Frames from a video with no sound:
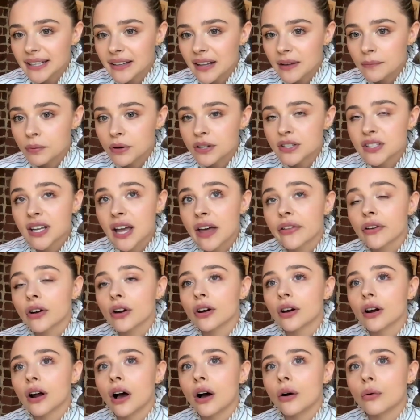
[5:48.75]
And they put
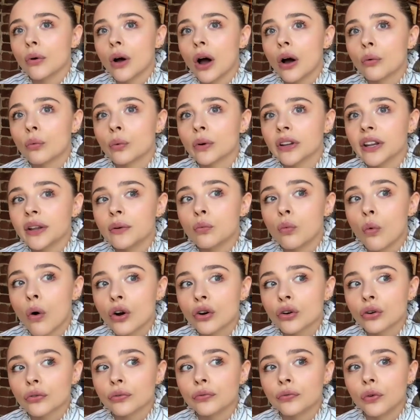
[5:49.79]
together a, a really
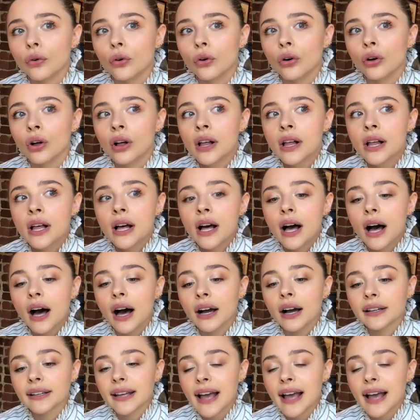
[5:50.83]
wonderful uh,